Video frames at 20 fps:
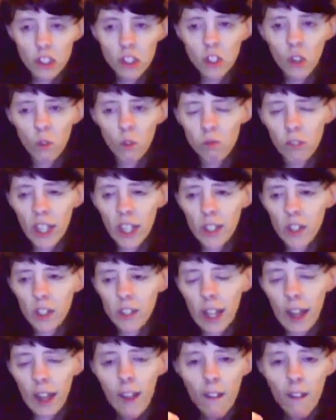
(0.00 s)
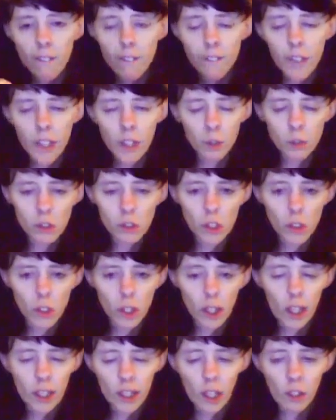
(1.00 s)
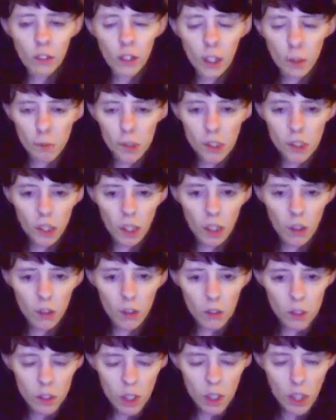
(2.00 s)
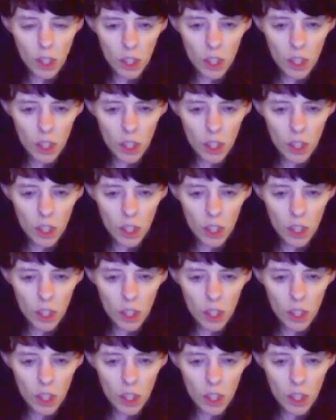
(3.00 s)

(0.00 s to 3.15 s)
It's not really got that feel to it like the old episodes.